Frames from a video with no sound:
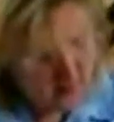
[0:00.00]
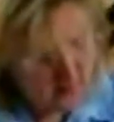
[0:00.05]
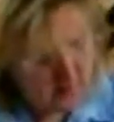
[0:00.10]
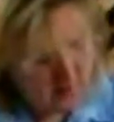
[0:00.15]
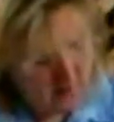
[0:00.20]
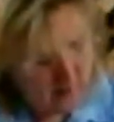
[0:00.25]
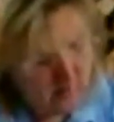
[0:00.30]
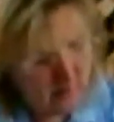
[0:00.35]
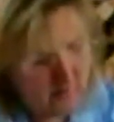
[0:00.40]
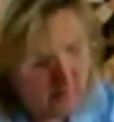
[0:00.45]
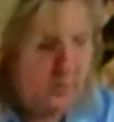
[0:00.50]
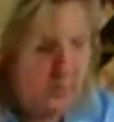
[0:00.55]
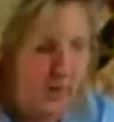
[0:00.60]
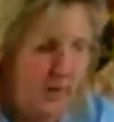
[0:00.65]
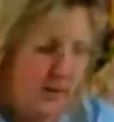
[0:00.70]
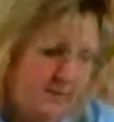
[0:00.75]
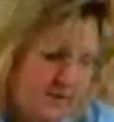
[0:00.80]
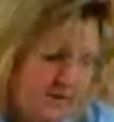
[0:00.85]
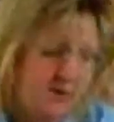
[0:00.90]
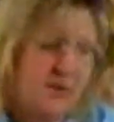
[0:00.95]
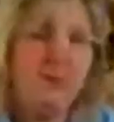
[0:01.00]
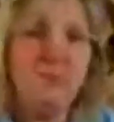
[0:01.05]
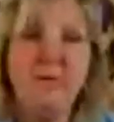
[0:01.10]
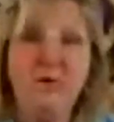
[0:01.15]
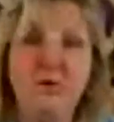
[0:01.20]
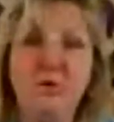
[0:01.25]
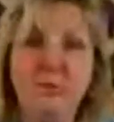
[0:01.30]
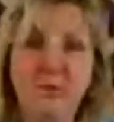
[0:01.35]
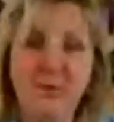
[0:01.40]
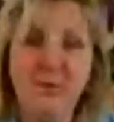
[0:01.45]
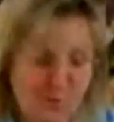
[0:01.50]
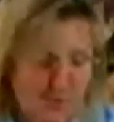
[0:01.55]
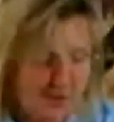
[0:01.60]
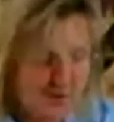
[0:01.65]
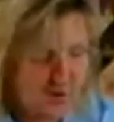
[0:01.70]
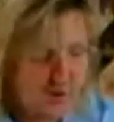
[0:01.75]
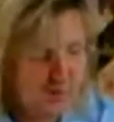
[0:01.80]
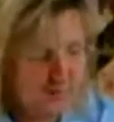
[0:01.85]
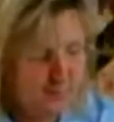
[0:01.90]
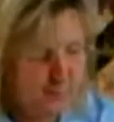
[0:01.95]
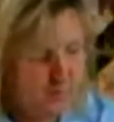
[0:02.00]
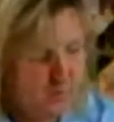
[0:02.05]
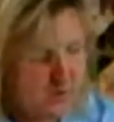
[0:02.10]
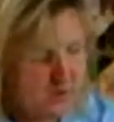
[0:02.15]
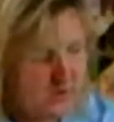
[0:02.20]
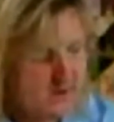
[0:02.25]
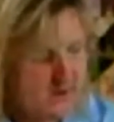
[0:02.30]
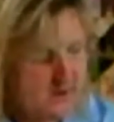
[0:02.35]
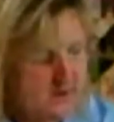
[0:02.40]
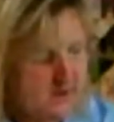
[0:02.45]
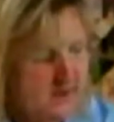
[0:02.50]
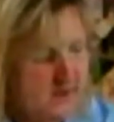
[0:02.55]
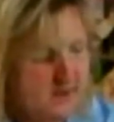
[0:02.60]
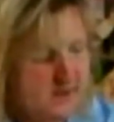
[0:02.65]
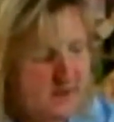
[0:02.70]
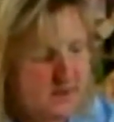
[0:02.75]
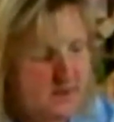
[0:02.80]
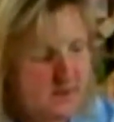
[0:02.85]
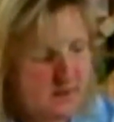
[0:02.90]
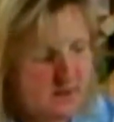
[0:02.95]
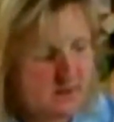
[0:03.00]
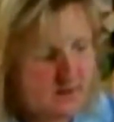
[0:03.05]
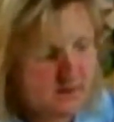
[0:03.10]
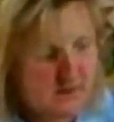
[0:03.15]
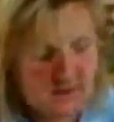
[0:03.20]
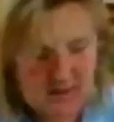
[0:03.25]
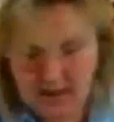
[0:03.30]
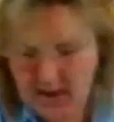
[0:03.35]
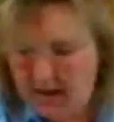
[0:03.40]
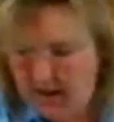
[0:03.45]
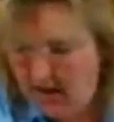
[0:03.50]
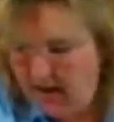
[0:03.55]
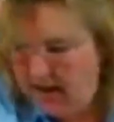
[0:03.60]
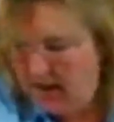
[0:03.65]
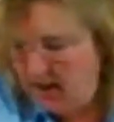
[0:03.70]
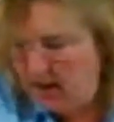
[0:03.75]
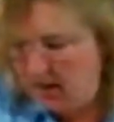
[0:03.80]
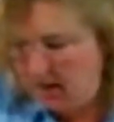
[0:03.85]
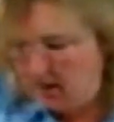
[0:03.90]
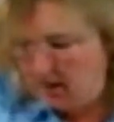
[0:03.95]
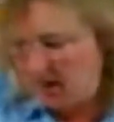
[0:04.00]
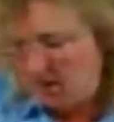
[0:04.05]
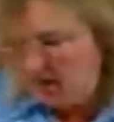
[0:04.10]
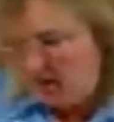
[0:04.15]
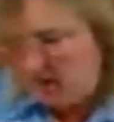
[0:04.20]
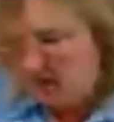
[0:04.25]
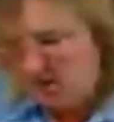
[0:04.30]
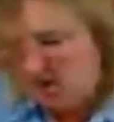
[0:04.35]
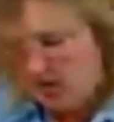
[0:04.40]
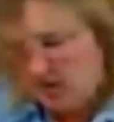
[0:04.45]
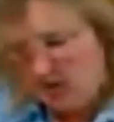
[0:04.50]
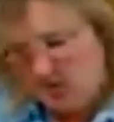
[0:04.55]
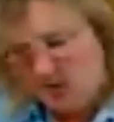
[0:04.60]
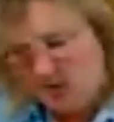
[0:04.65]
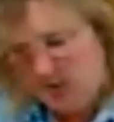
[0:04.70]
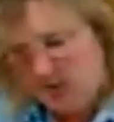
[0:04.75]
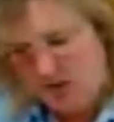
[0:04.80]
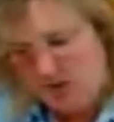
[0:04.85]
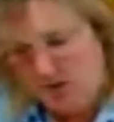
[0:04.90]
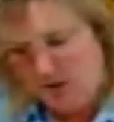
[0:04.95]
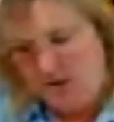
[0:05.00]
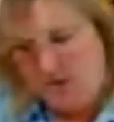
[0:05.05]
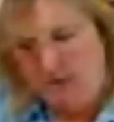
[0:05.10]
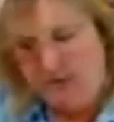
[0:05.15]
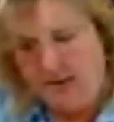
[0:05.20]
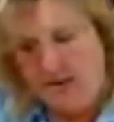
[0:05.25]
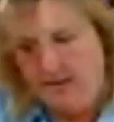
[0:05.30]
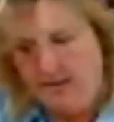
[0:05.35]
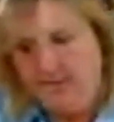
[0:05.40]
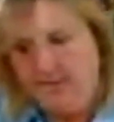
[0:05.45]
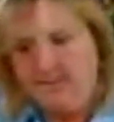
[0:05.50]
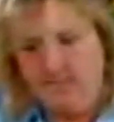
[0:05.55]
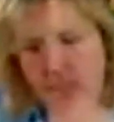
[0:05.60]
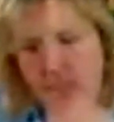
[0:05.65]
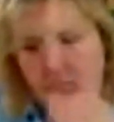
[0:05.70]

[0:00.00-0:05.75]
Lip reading: it's going to be 2-inch squares, 2, 4, 6, 8, 10. All right.